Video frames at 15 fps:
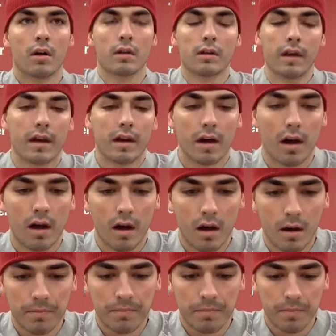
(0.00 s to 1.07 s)

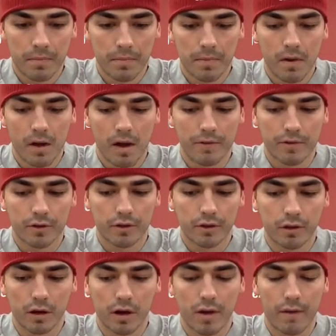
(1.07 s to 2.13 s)
No, for
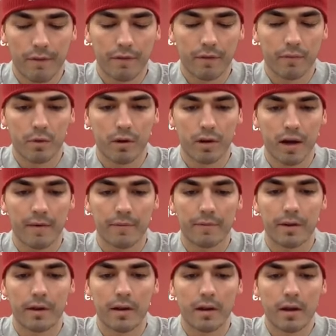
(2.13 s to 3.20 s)
sure. I feel more
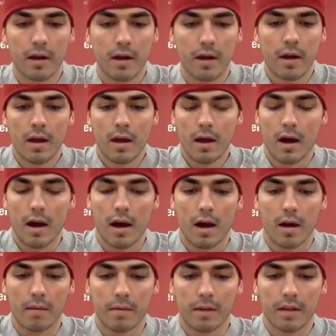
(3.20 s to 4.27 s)
confident.
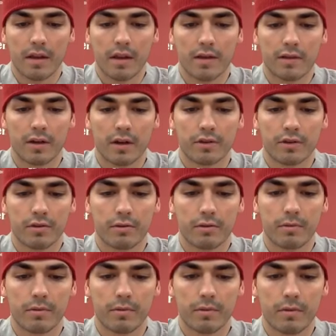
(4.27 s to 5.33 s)
That's all just
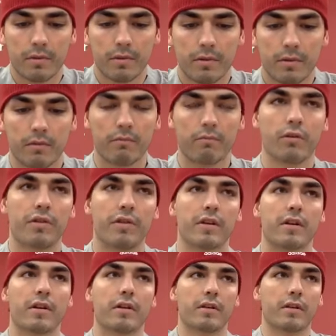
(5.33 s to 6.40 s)
with
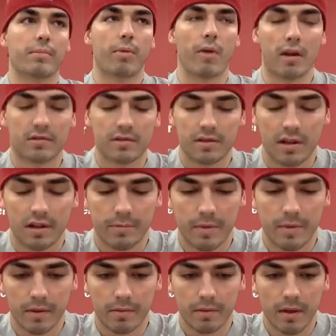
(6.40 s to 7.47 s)
the process I've
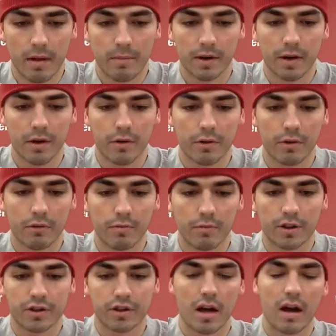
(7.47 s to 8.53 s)
been going through with
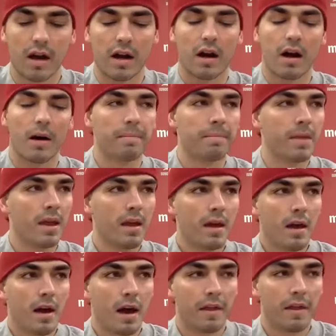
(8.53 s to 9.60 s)
my shot.
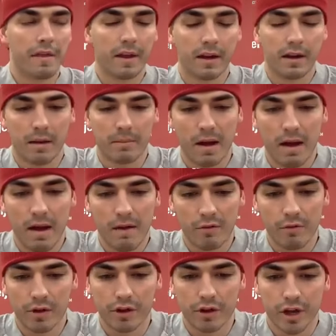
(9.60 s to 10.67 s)
I think, I mean, I
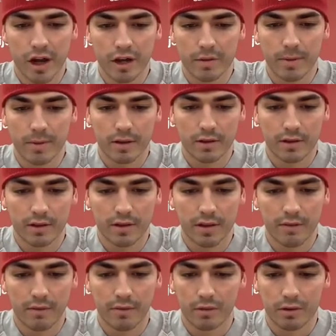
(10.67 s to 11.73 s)
haven't really changed much
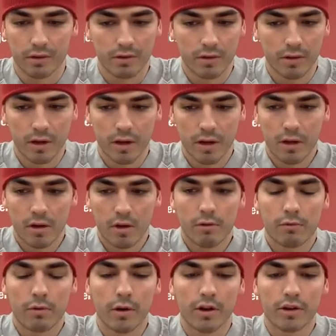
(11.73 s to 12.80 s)
except for just
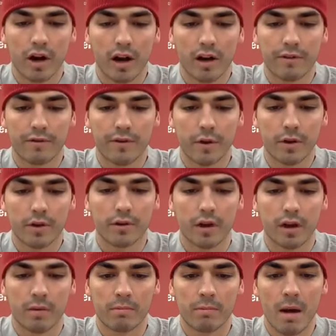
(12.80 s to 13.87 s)
really trying to focus
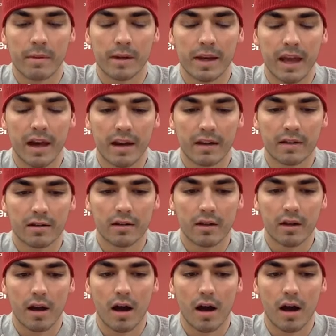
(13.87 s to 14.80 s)
on my mechanics